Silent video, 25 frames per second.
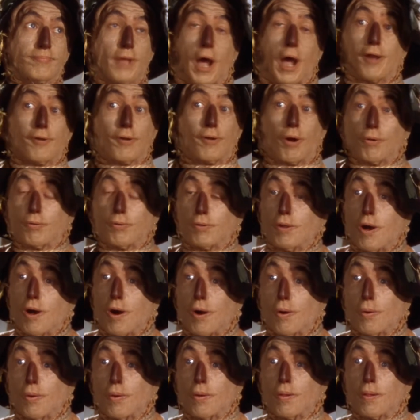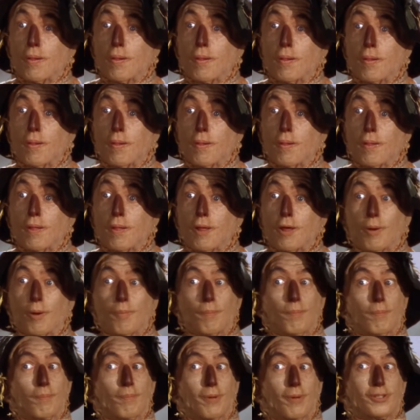I don't know.
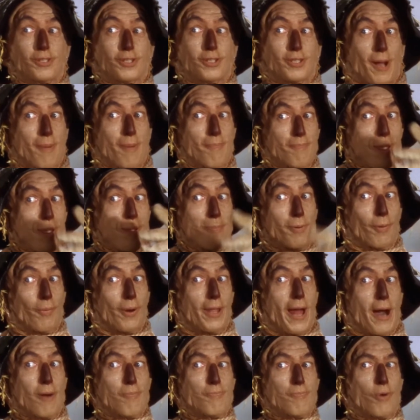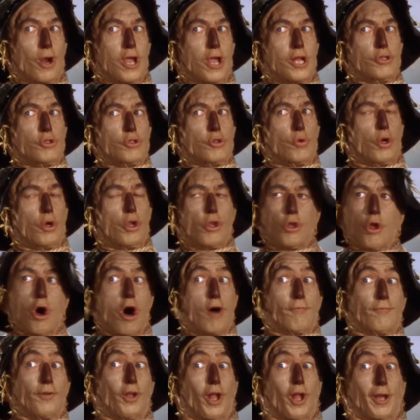But some people without brains do an
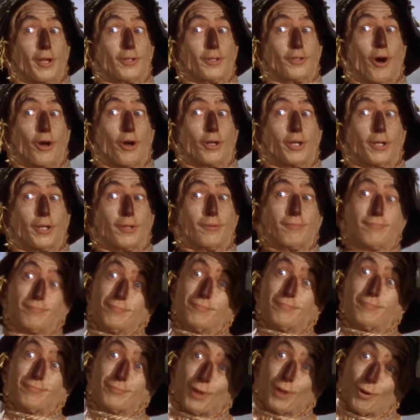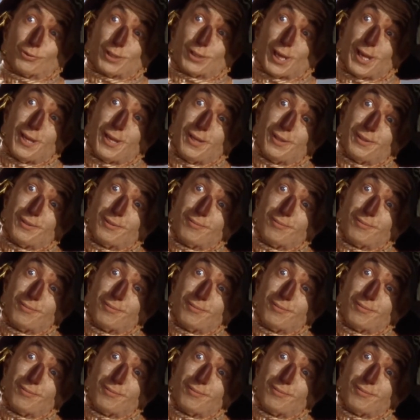awful lot of talking, don't they?